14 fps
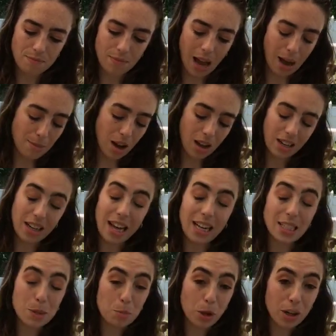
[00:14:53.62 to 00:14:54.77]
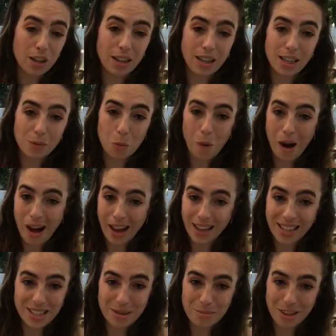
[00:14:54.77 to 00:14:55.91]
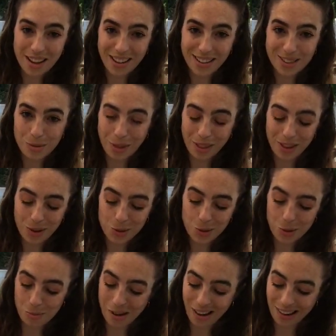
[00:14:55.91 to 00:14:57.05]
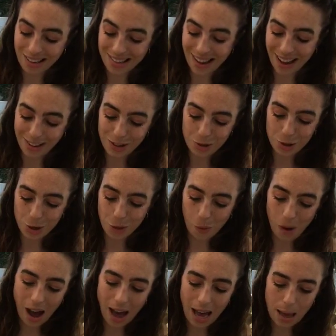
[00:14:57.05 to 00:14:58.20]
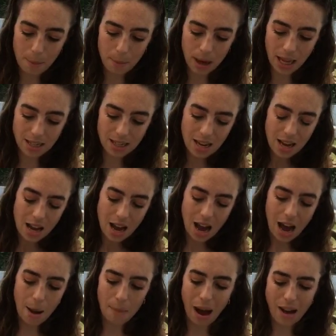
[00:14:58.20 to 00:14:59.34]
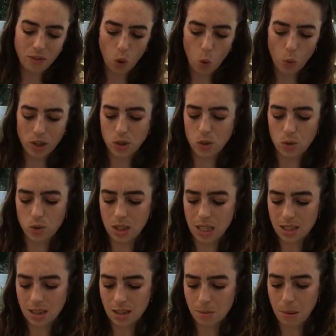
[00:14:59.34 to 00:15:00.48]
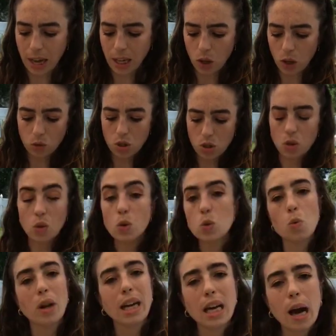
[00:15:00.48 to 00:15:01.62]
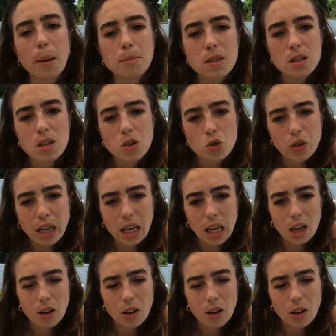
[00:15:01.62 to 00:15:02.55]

I'm not an expert in wine, to be honest with you, so I'm not exactly sure why, but I've always used these as my go-tos when it comes to drinking a